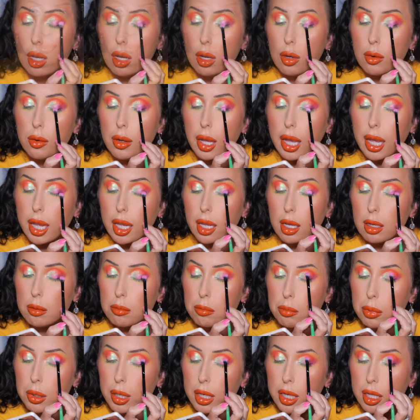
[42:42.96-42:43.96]
Okay,
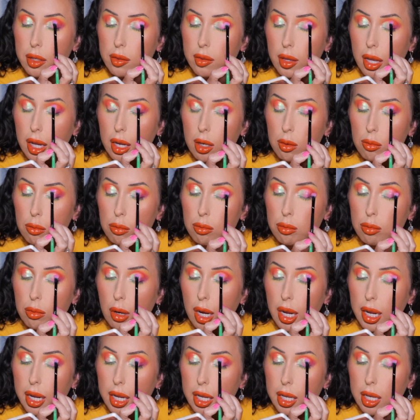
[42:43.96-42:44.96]
I'm putting that
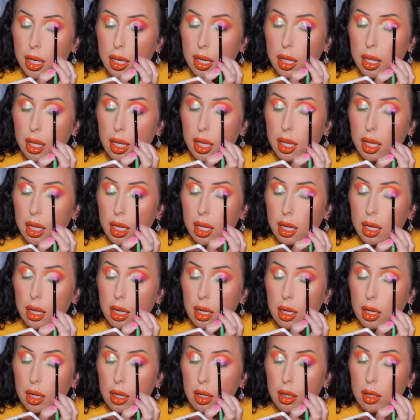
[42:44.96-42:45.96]
right
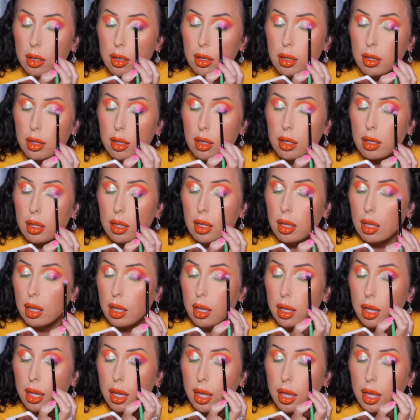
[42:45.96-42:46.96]
here
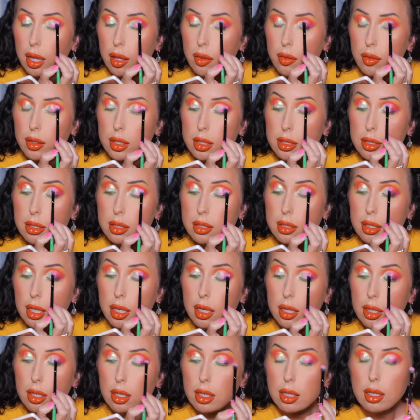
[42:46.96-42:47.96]
in the
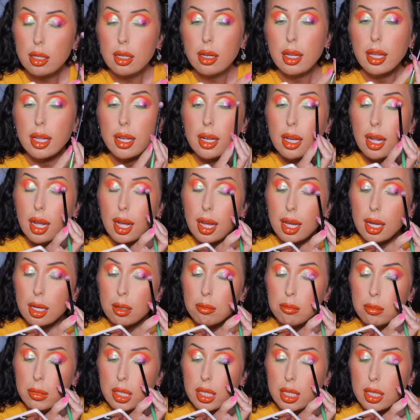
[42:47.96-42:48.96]
center and
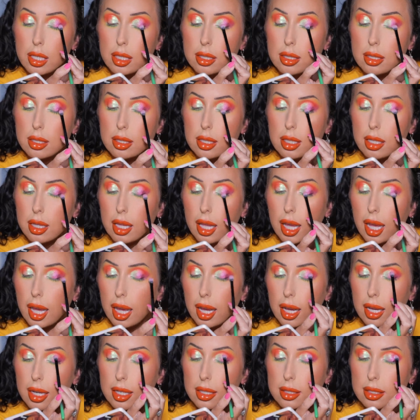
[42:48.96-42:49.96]
I'm into
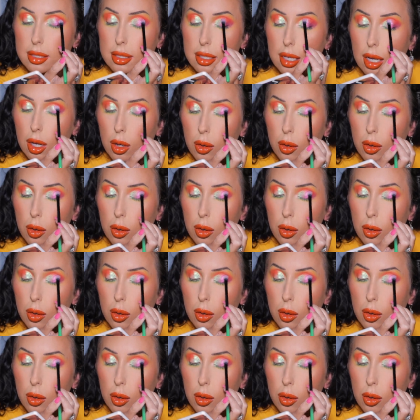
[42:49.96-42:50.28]
that.